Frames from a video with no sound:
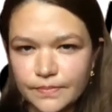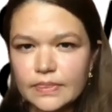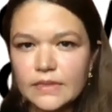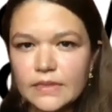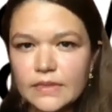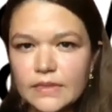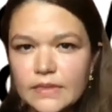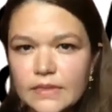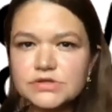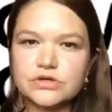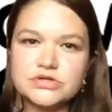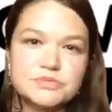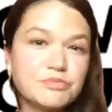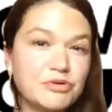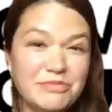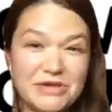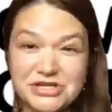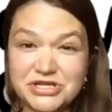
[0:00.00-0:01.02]
So those
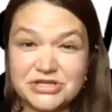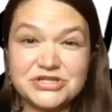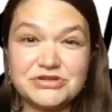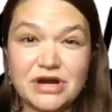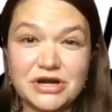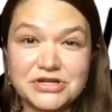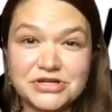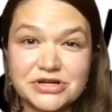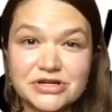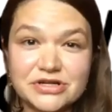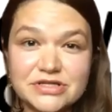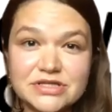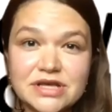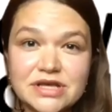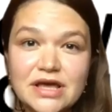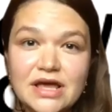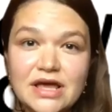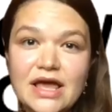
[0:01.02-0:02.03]
permission structures
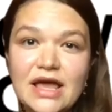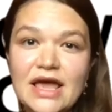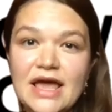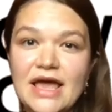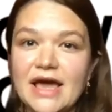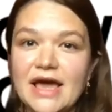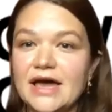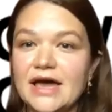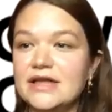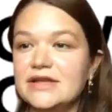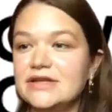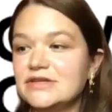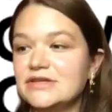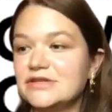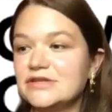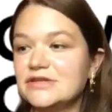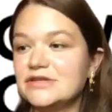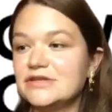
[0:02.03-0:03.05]
and
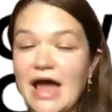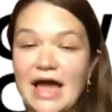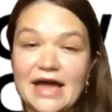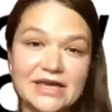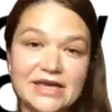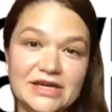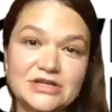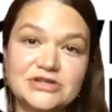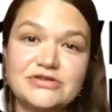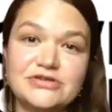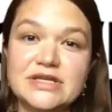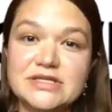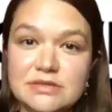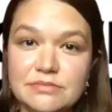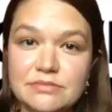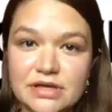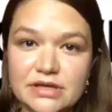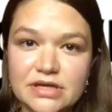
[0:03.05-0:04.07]
tracking and
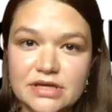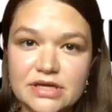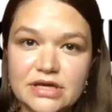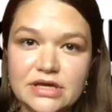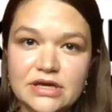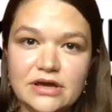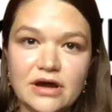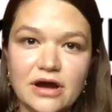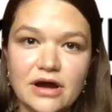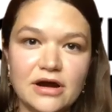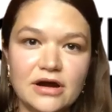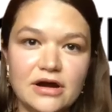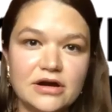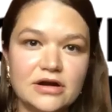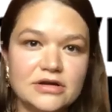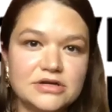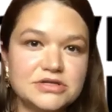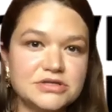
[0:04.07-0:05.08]
traceability
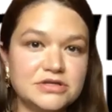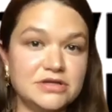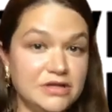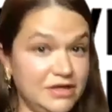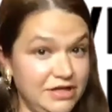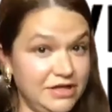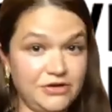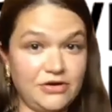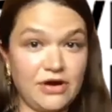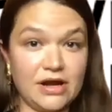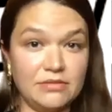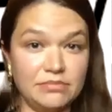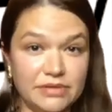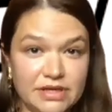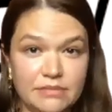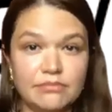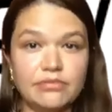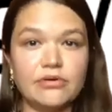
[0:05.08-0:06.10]
are
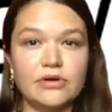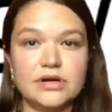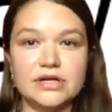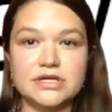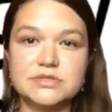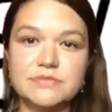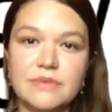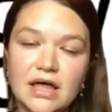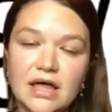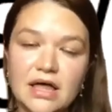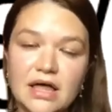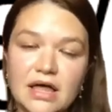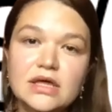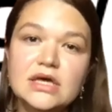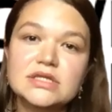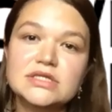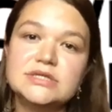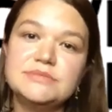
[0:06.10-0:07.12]
incredibly important as well,
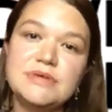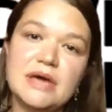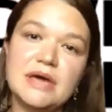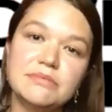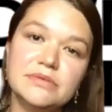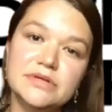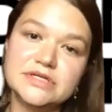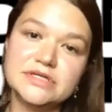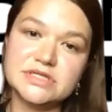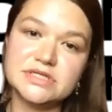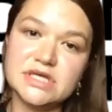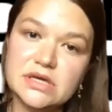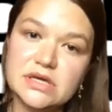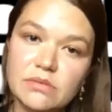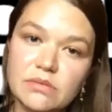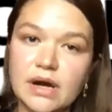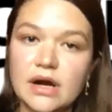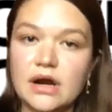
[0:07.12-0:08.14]
to be able to see
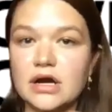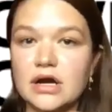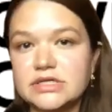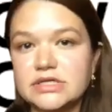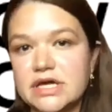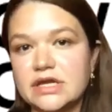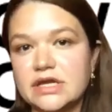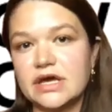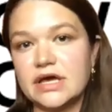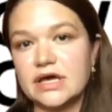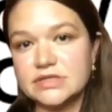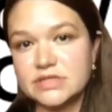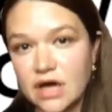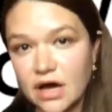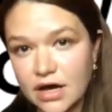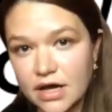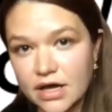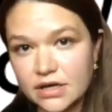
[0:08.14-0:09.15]
where our data has
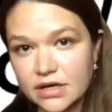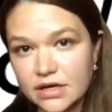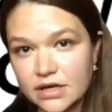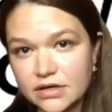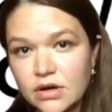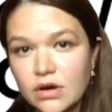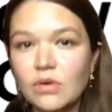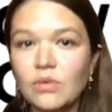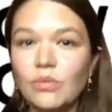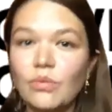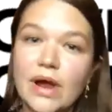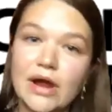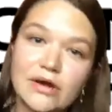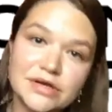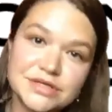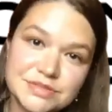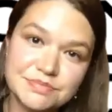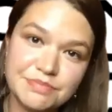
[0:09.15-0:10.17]
gone, where
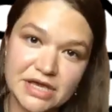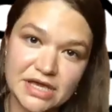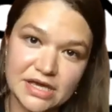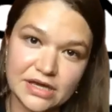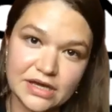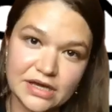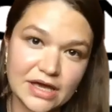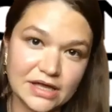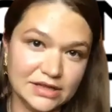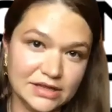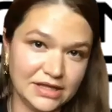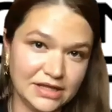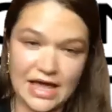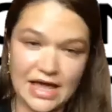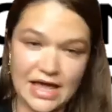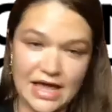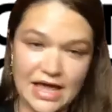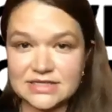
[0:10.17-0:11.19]
it's being
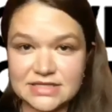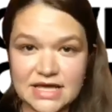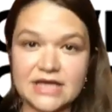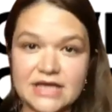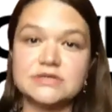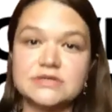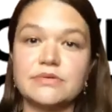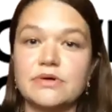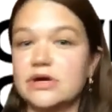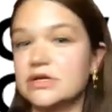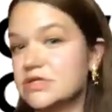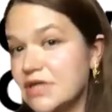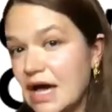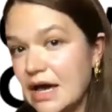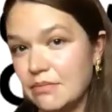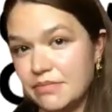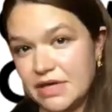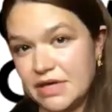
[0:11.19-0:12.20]
accessed, where it's
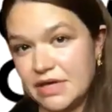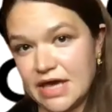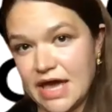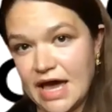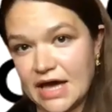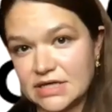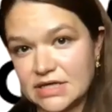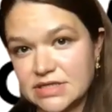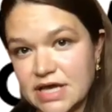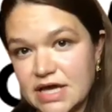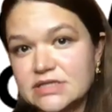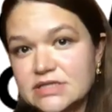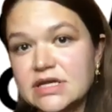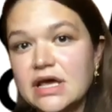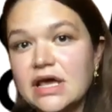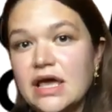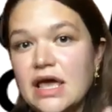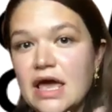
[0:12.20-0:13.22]
not being accessed,
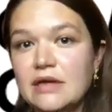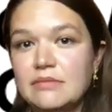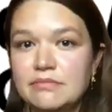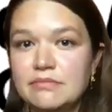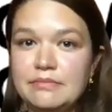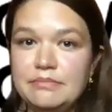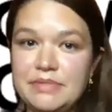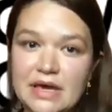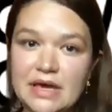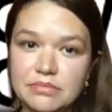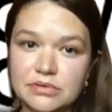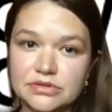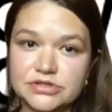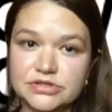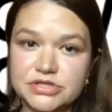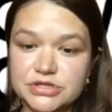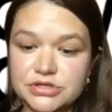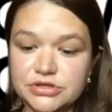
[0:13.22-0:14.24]
and be able
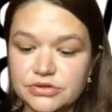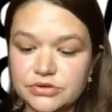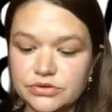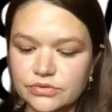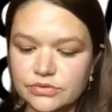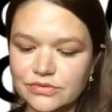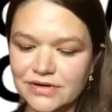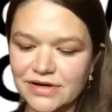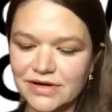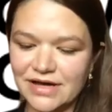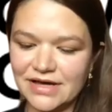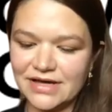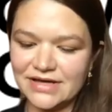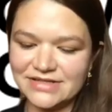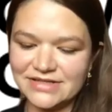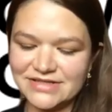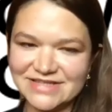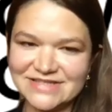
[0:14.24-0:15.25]
to
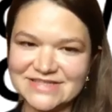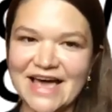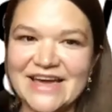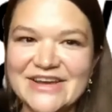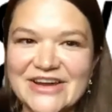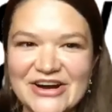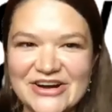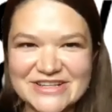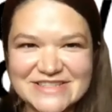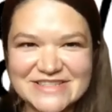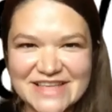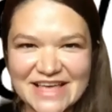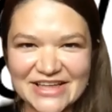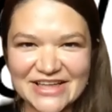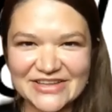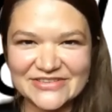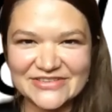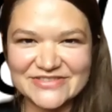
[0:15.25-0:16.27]
decide
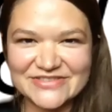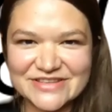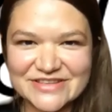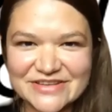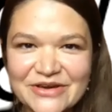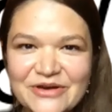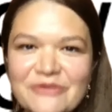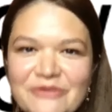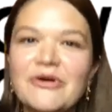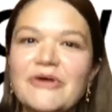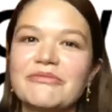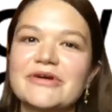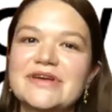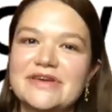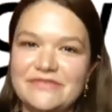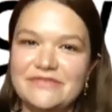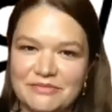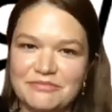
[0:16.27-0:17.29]
ourselves what we're
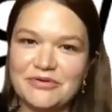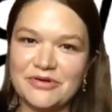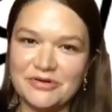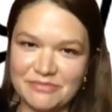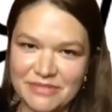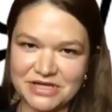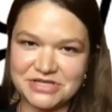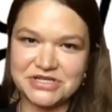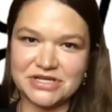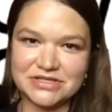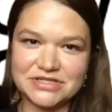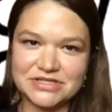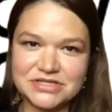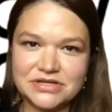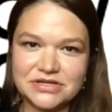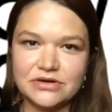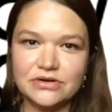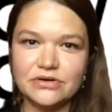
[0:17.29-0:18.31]
giving permissions
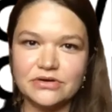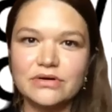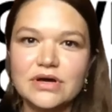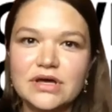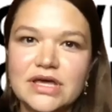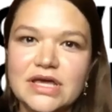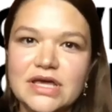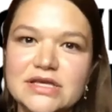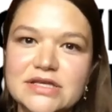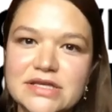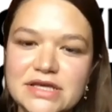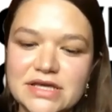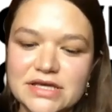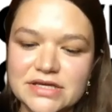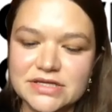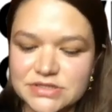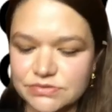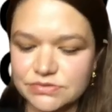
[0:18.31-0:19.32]
to
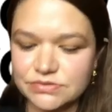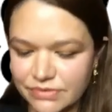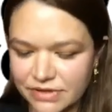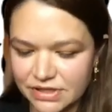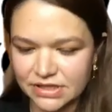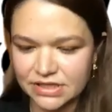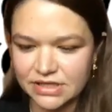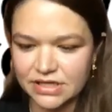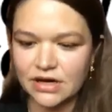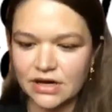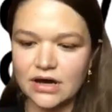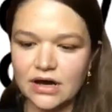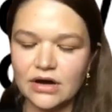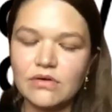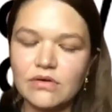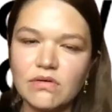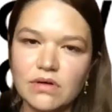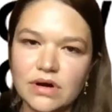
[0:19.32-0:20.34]
is really a
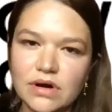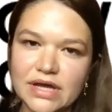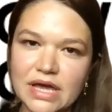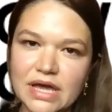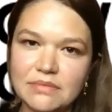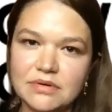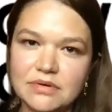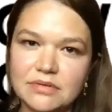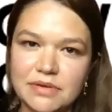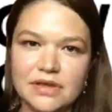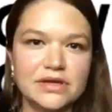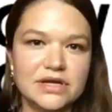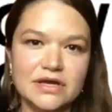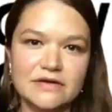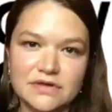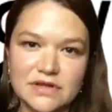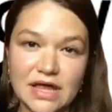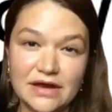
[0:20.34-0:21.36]
core capability
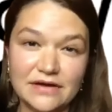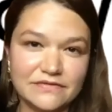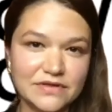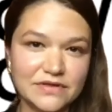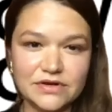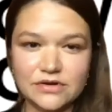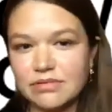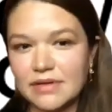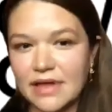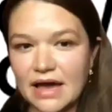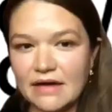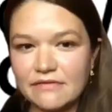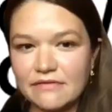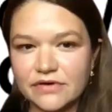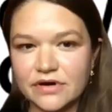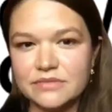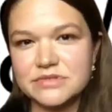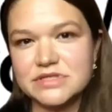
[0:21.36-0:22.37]
of a lot of the new
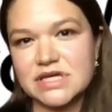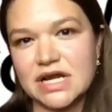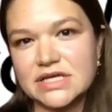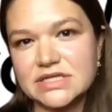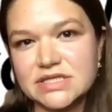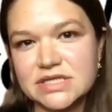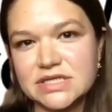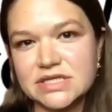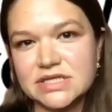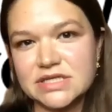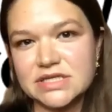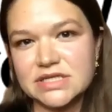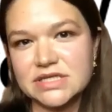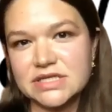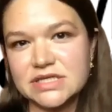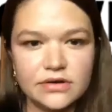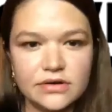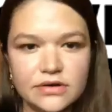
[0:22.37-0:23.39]
platforms that I see coming
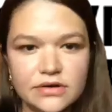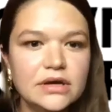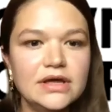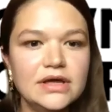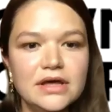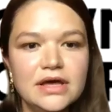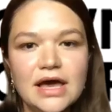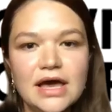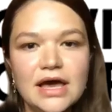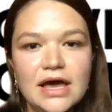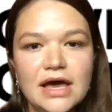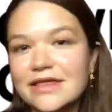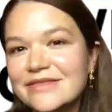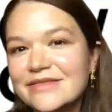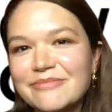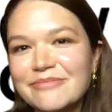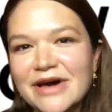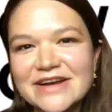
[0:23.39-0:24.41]
out. And
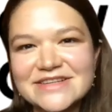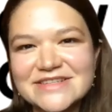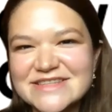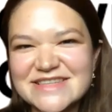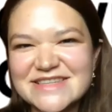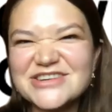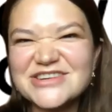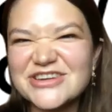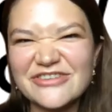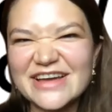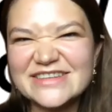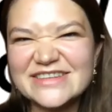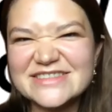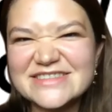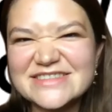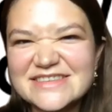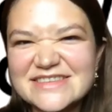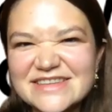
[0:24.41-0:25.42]
then monetization
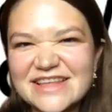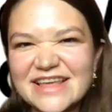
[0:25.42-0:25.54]
rates.